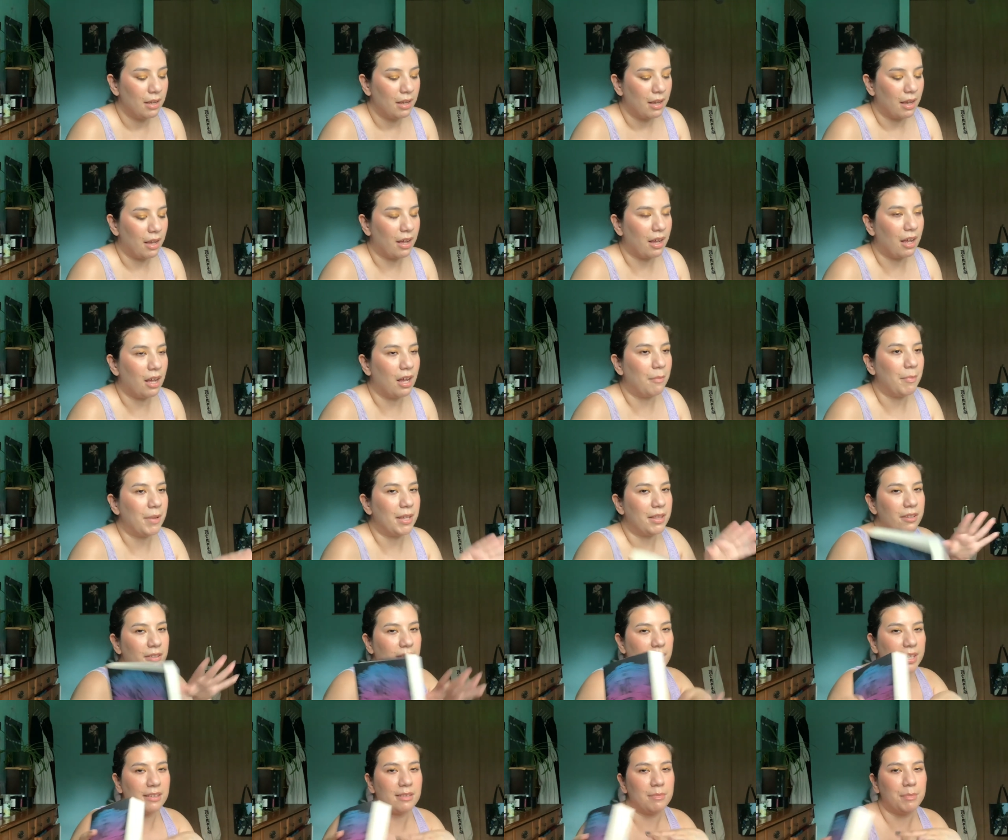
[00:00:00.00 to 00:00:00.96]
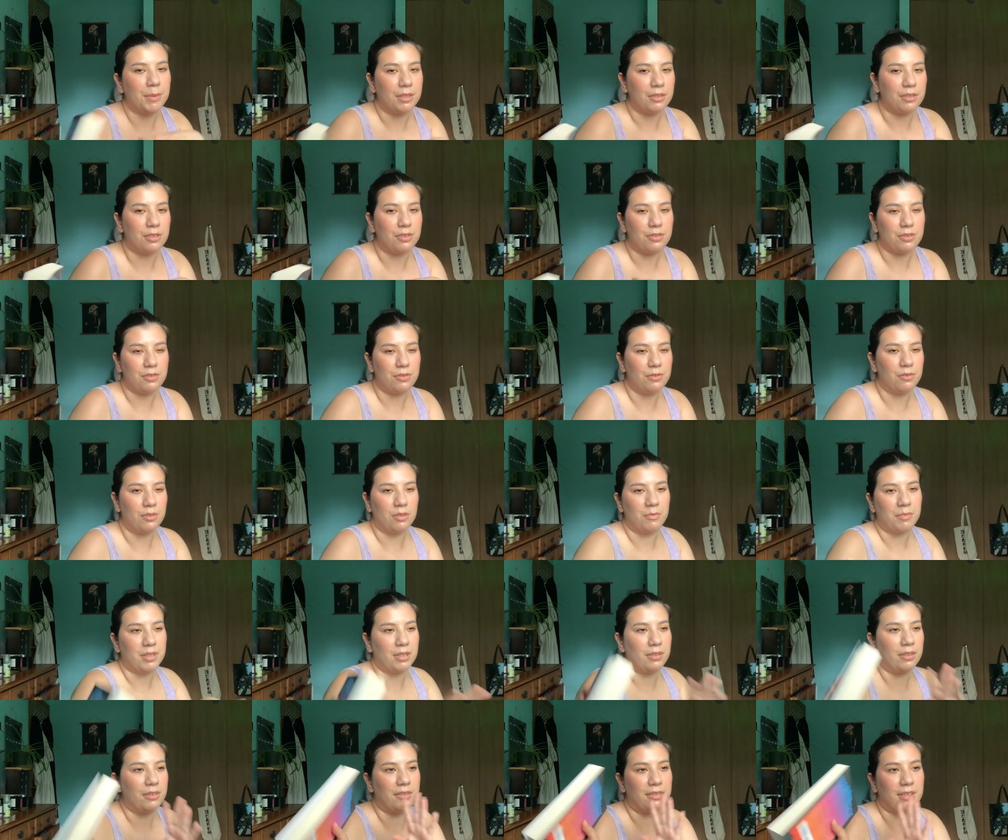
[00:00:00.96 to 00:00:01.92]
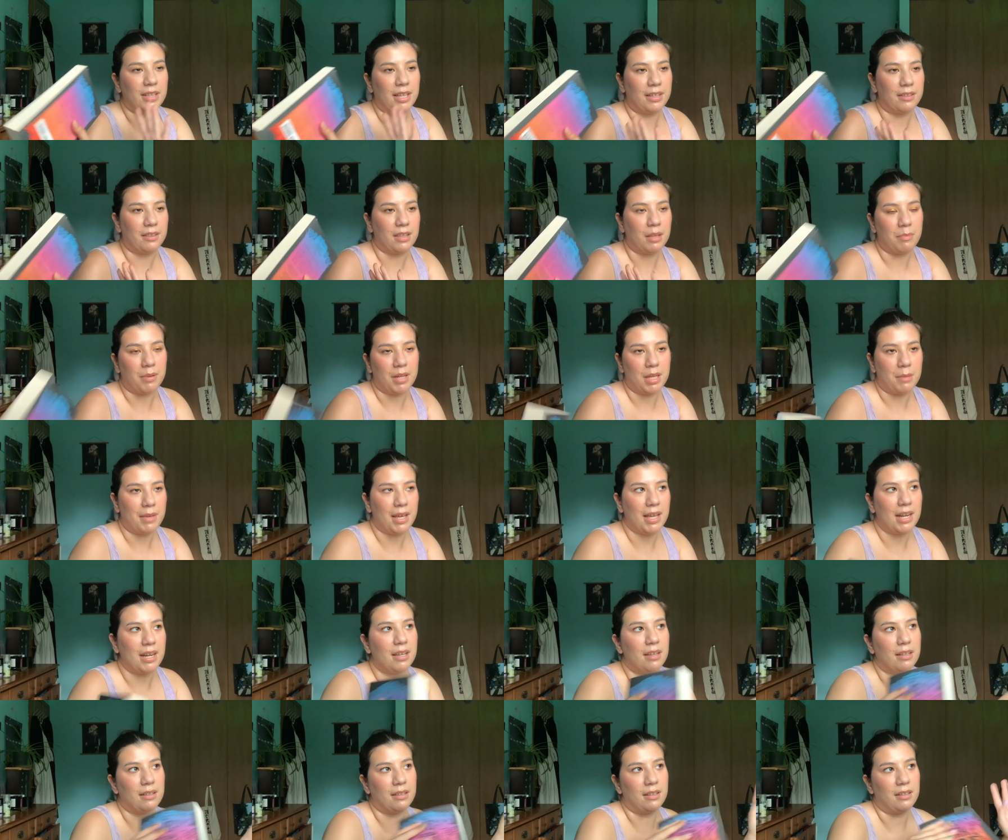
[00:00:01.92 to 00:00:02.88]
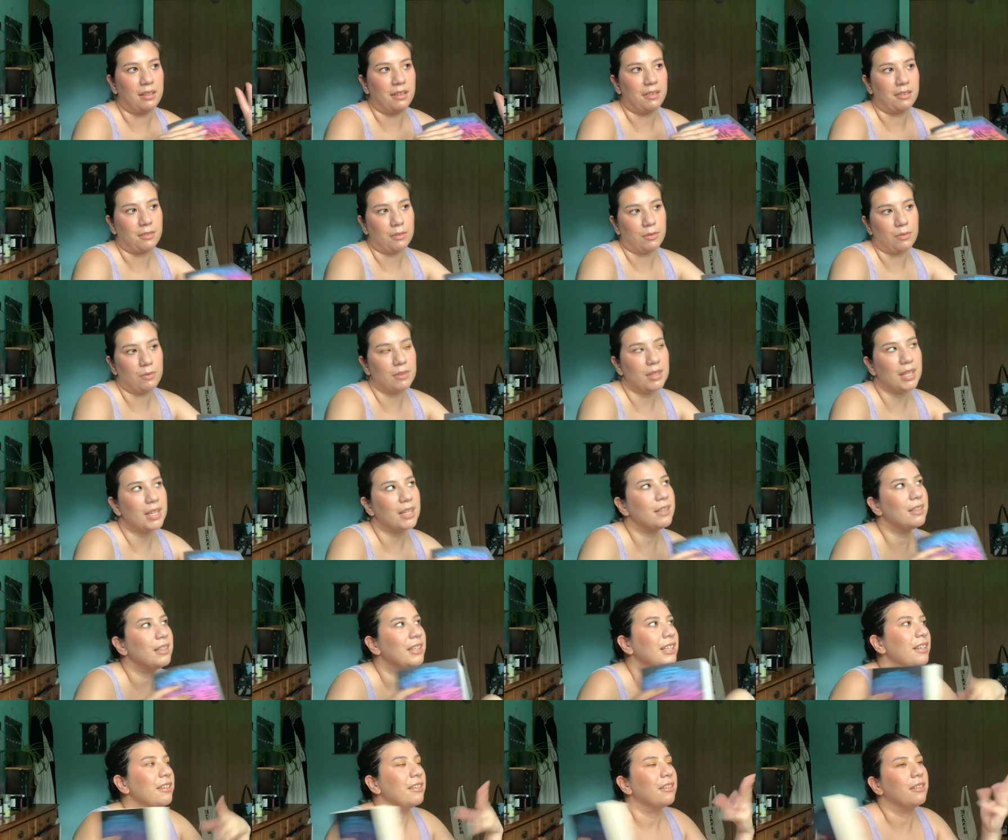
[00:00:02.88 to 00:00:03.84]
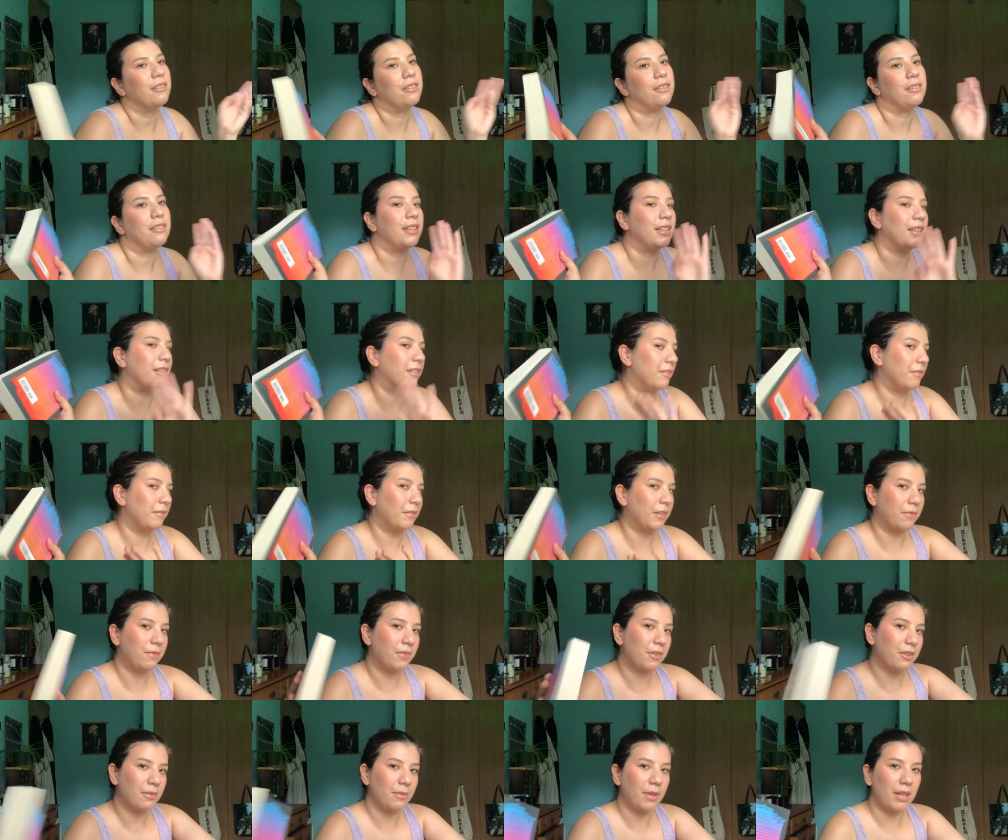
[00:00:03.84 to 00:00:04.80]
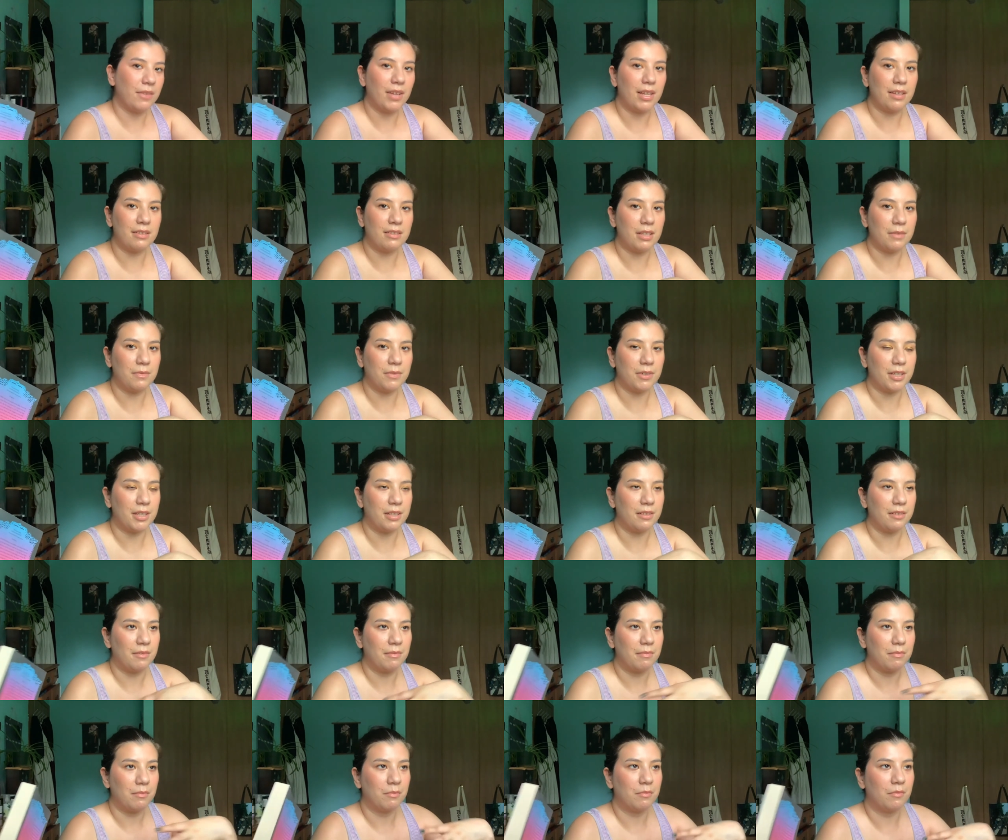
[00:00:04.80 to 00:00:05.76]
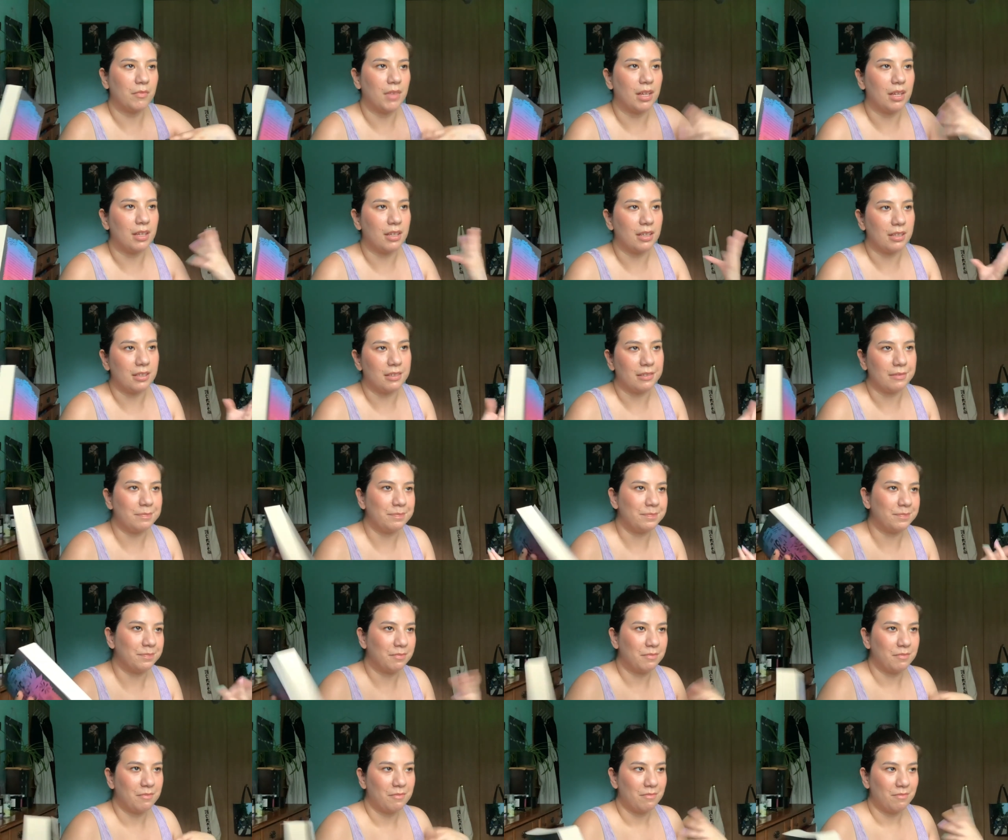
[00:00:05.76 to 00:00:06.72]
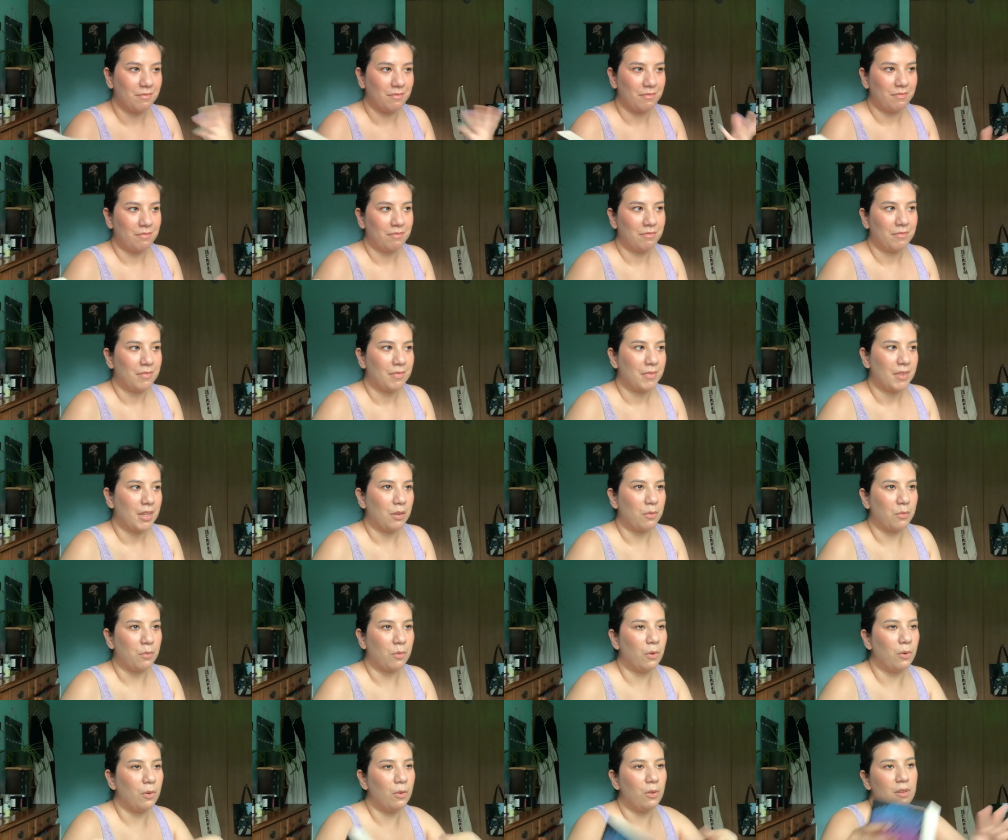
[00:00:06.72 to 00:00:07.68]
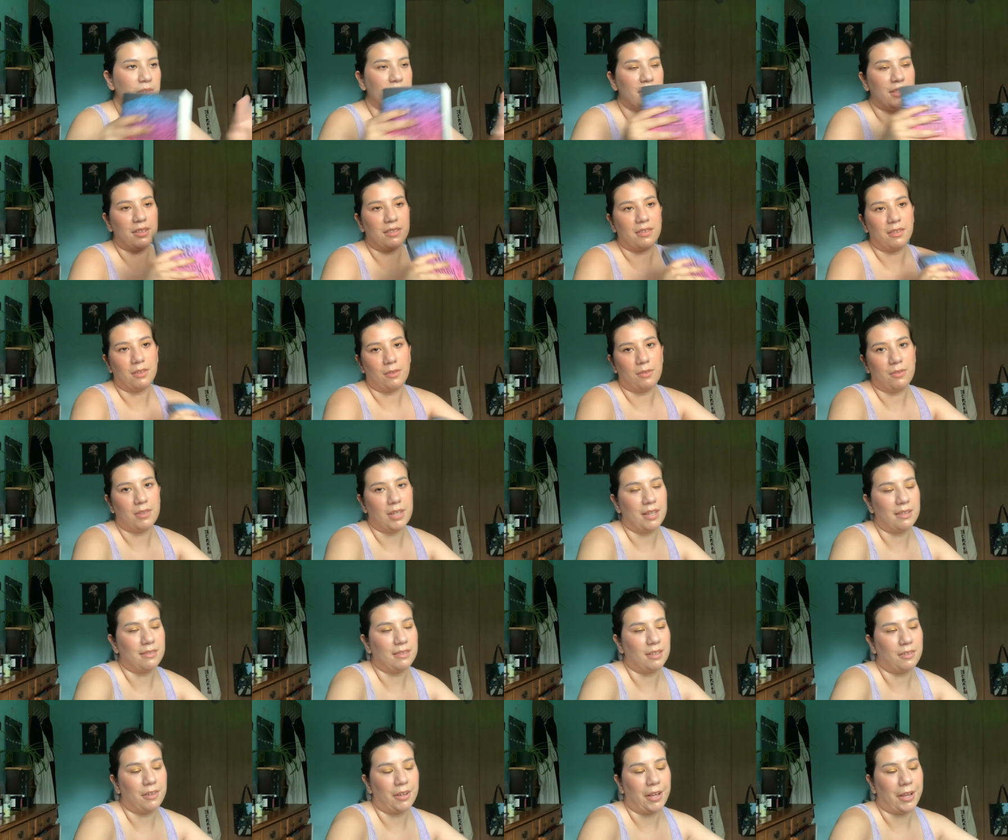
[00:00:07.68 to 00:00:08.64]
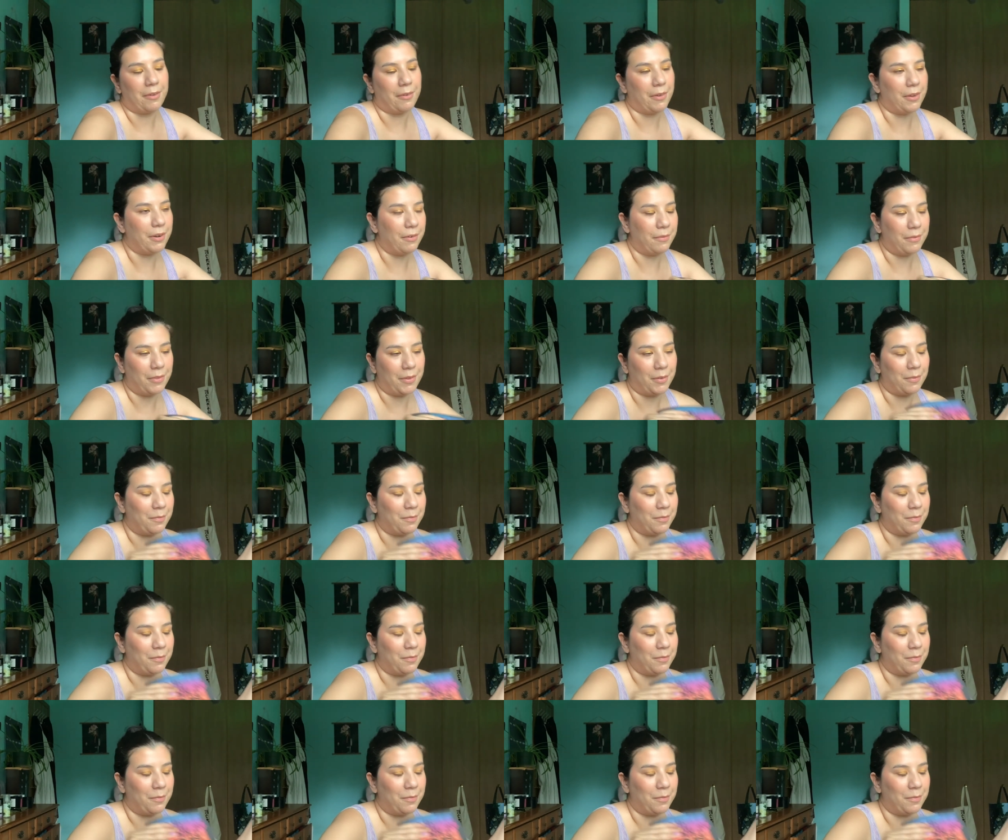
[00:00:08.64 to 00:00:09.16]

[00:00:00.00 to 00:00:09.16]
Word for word: Um, and they're like split into two groups. So there's like the primera and then the segunda. So there's like, the first wife has different um, roles and the segunda has like, I don't know,